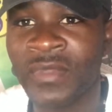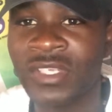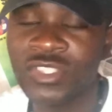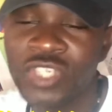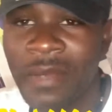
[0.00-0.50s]

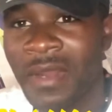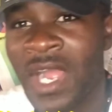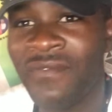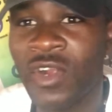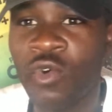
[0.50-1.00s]
to them have a
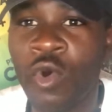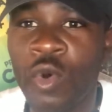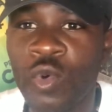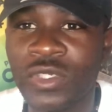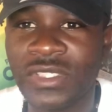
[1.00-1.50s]

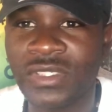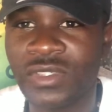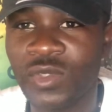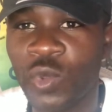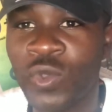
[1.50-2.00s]
co-host
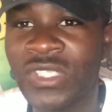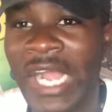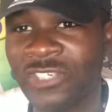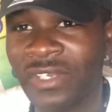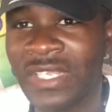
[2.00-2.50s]
who is
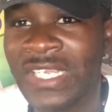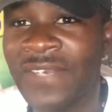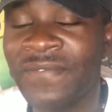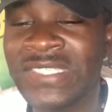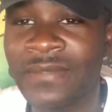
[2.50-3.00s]
actually
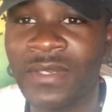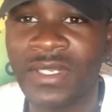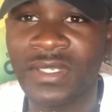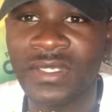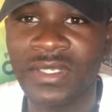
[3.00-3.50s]
invisible.
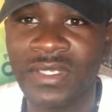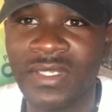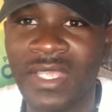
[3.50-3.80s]
Yeah?